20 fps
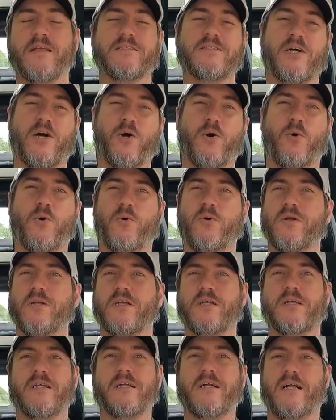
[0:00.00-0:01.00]
So
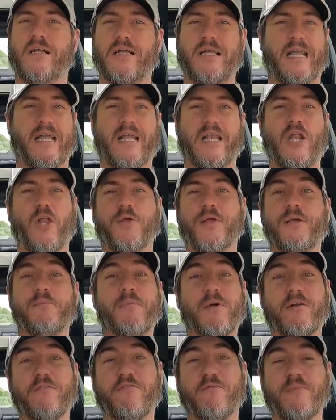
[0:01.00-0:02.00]
it can only
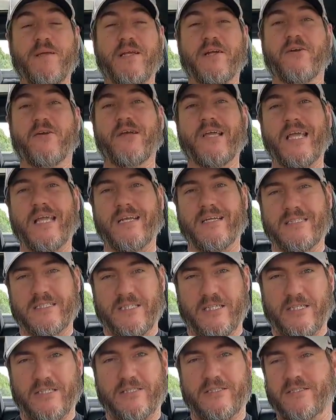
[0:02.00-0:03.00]
get better from here, and it
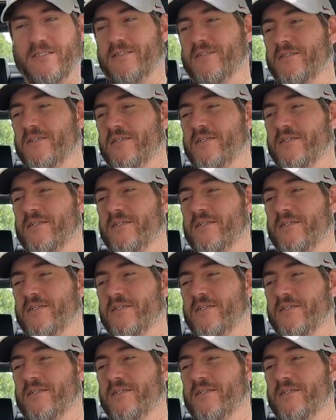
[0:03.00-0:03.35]
does.